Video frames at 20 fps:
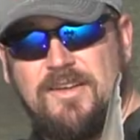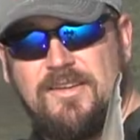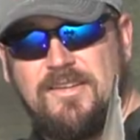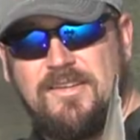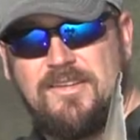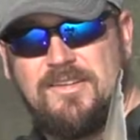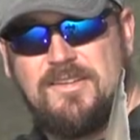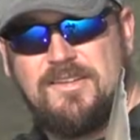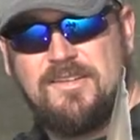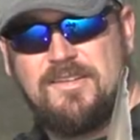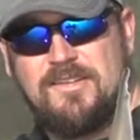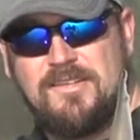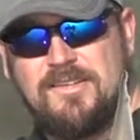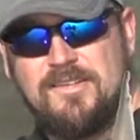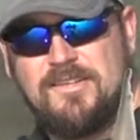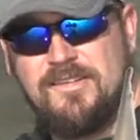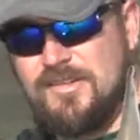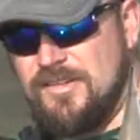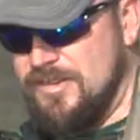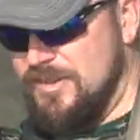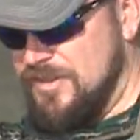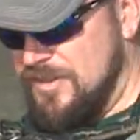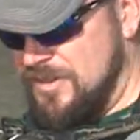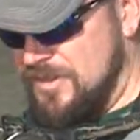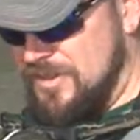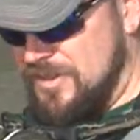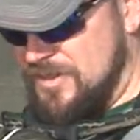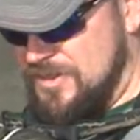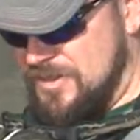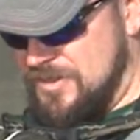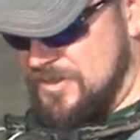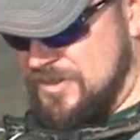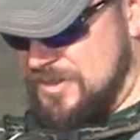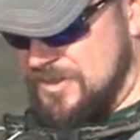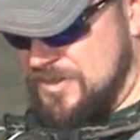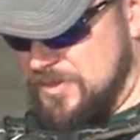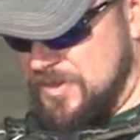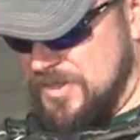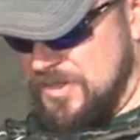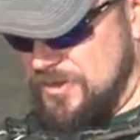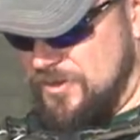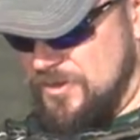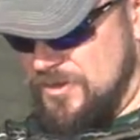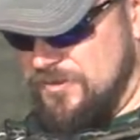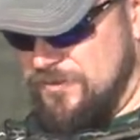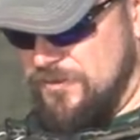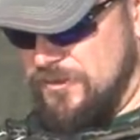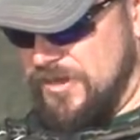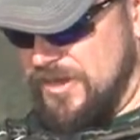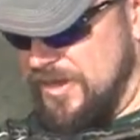Good stuff. So that's what you're looking that's for.